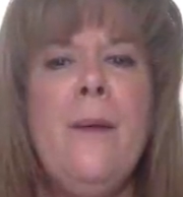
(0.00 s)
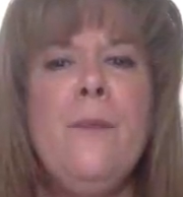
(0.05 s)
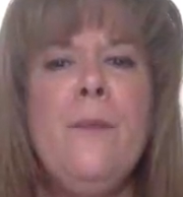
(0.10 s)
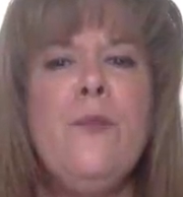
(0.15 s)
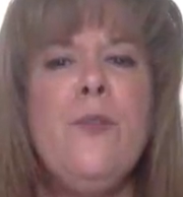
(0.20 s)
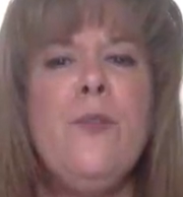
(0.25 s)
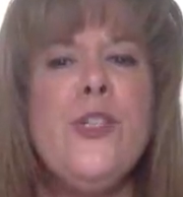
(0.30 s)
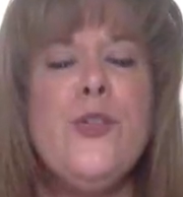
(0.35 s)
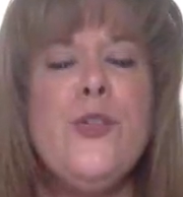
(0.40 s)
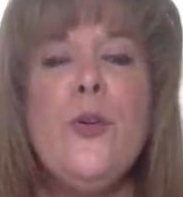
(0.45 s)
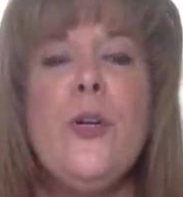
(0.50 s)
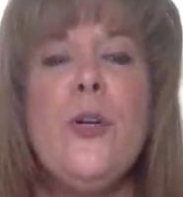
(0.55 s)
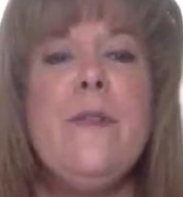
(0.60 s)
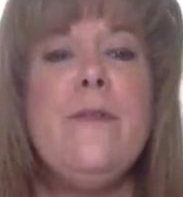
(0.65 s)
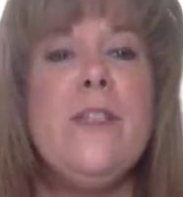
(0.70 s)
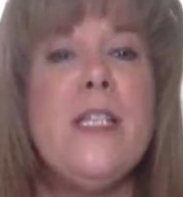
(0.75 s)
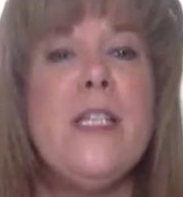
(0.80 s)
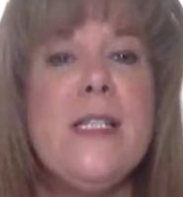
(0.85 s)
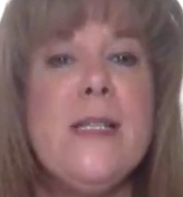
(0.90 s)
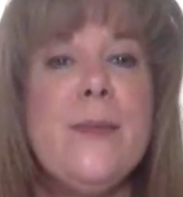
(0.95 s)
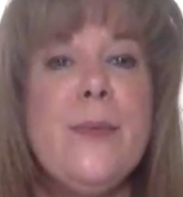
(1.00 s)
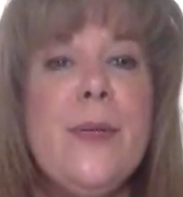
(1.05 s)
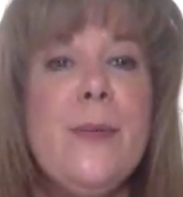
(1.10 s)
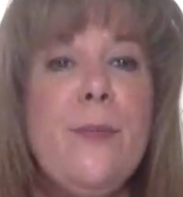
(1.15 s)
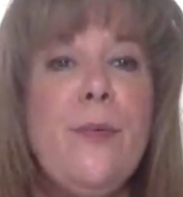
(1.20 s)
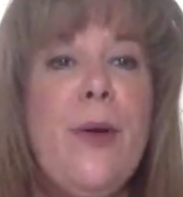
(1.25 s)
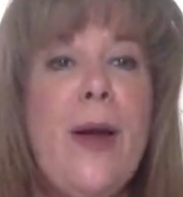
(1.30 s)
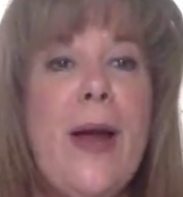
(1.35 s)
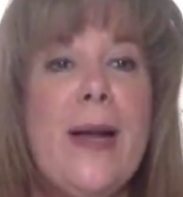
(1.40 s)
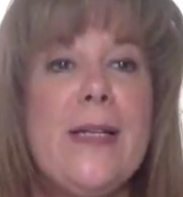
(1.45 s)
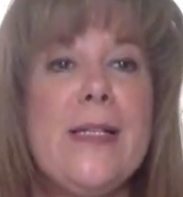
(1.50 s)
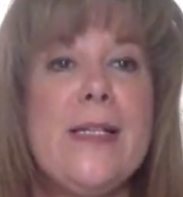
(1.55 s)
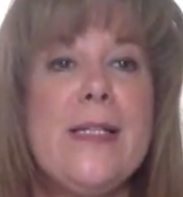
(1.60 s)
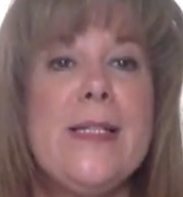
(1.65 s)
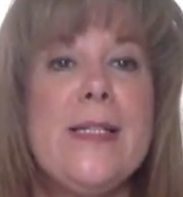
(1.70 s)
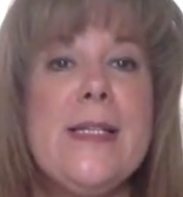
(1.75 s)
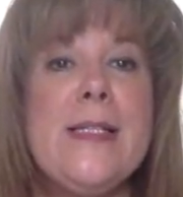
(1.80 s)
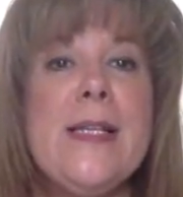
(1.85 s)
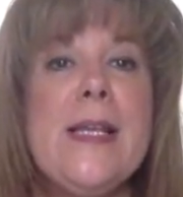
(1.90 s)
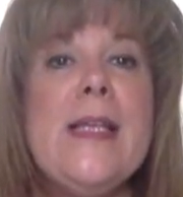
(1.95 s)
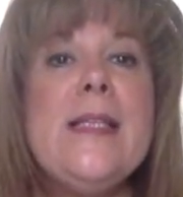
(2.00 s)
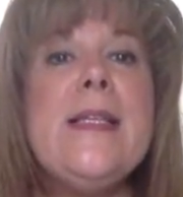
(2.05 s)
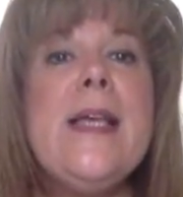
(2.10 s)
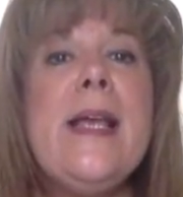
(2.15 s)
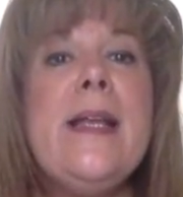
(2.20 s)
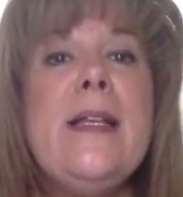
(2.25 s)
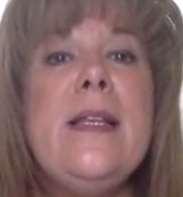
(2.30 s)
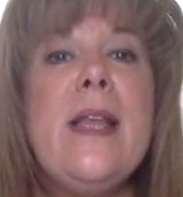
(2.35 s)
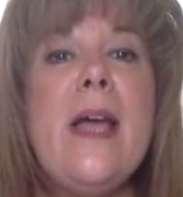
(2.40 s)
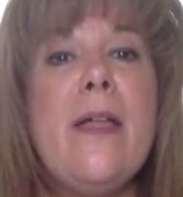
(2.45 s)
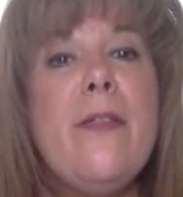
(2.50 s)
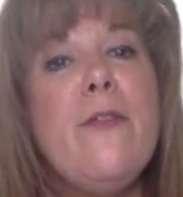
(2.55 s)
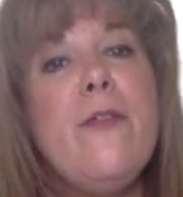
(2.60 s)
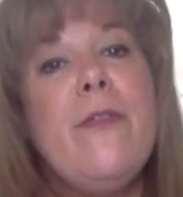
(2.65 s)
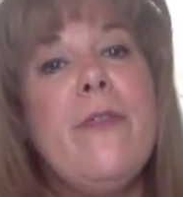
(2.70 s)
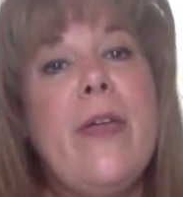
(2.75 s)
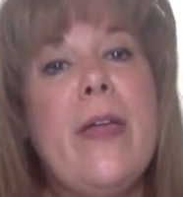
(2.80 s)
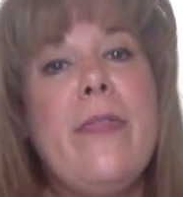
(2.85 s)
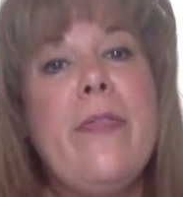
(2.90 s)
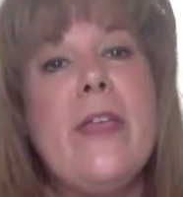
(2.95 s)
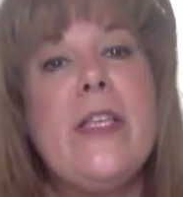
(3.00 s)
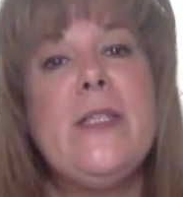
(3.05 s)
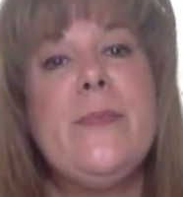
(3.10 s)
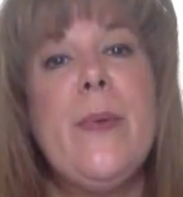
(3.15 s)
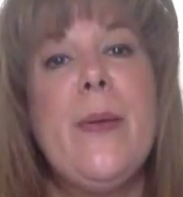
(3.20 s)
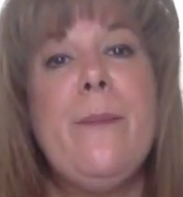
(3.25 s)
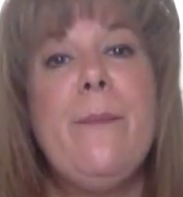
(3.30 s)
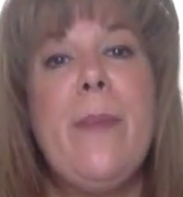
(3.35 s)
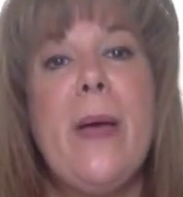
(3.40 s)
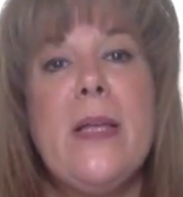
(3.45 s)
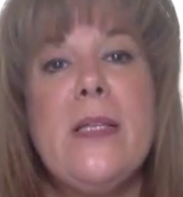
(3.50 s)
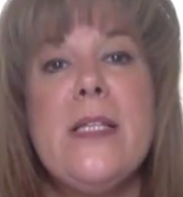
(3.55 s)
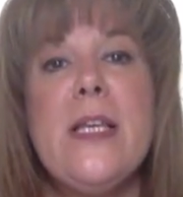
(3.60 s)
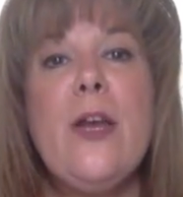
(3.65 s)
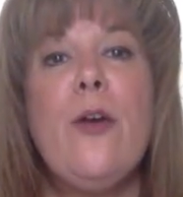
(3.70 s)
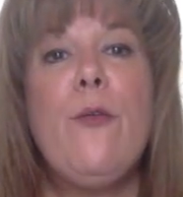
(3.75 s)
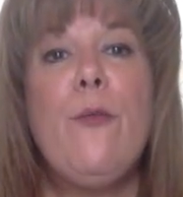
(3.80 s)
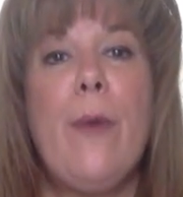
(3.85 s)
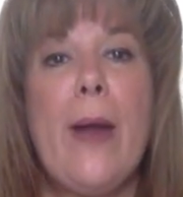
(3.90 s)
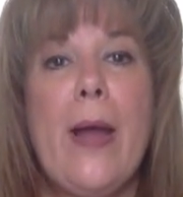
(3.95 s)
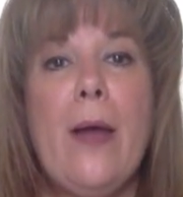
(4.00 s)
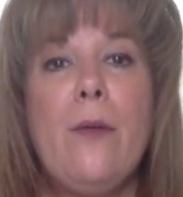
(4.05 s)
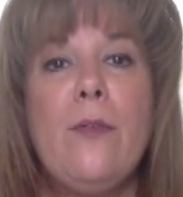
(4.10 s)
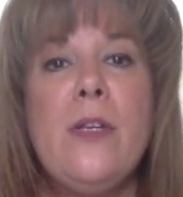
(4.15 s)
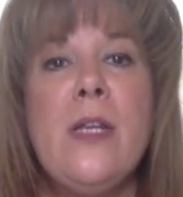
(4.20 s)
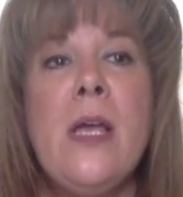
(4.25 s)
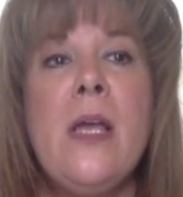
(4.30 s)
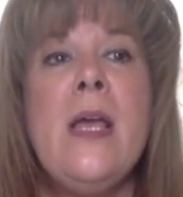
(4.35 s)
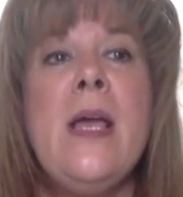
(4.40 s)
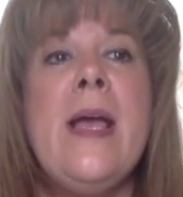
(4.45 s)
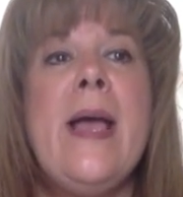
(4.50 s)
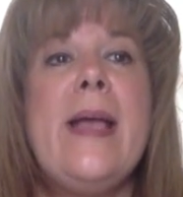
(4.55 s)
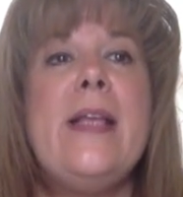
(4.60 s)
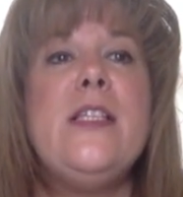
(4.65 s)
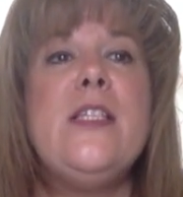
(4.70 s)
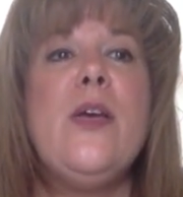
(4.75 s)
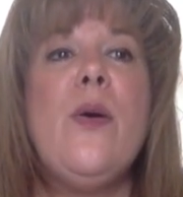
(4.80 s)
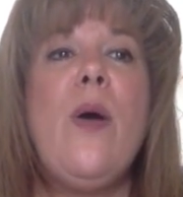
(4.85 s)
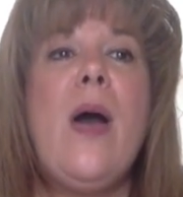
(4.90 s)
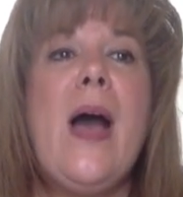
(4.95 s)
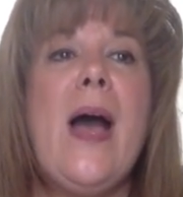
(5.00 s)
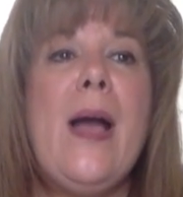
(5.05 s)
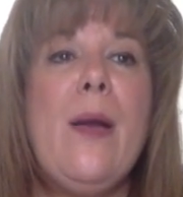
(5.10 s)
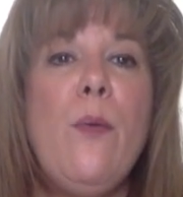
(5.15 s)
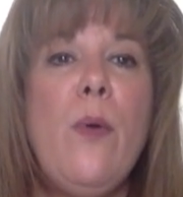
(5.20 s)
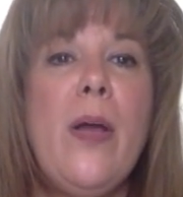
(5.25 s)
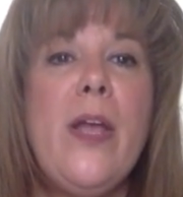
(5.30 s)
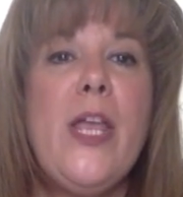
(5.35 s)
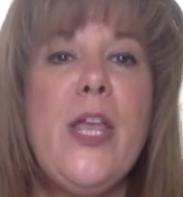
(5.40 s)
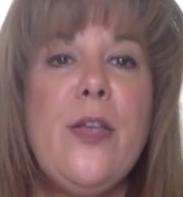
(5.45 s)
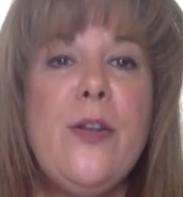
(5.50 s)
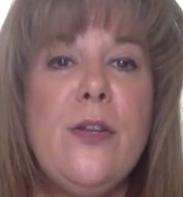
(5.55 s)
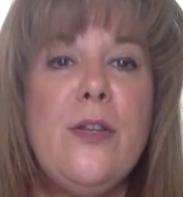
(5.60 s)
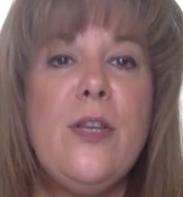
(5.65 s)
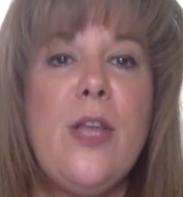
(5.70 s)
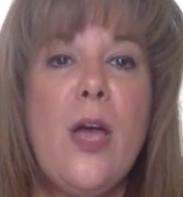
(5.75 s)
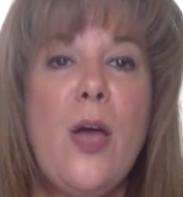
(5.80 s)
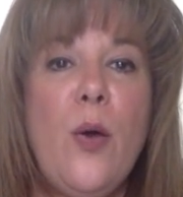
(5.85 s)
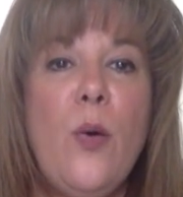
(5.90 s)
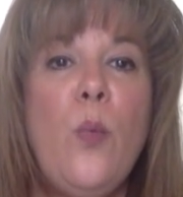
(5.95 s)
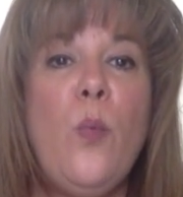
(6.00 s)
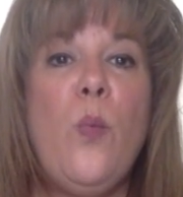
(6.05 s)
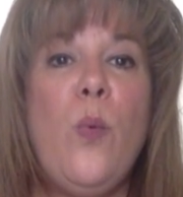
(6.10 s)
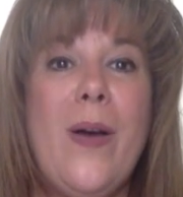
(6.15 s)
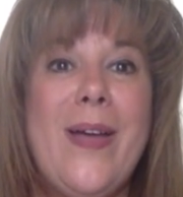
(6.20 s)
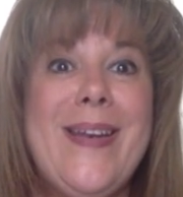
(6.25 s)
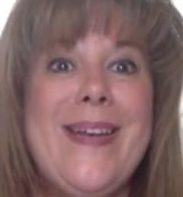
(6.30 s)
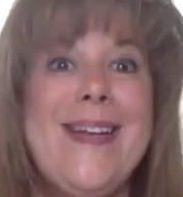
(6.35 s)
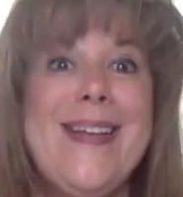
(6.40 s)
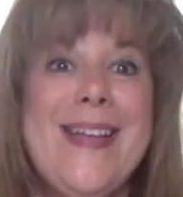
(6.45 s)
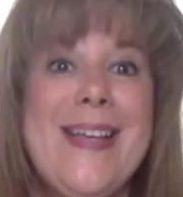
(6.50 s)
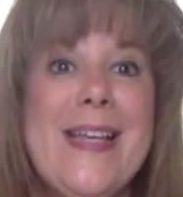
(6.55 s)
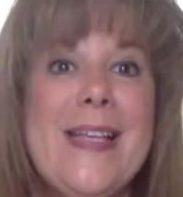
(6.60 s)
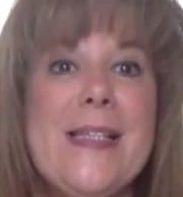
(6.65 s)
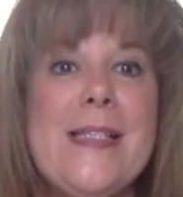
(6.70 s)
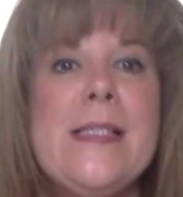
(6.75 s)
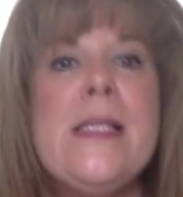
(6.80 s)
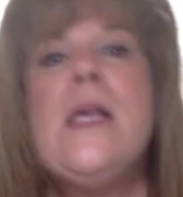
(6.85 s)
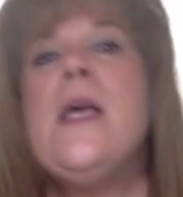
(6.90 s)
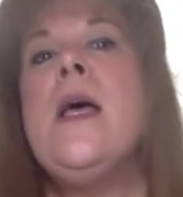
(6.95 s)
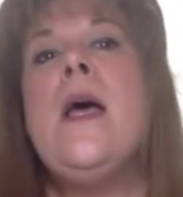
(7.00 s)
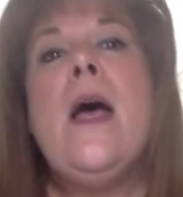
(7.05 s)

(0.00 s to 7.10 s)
Restorative discipline practices is another thing that's been buzzing around, and so I want you to know what it is.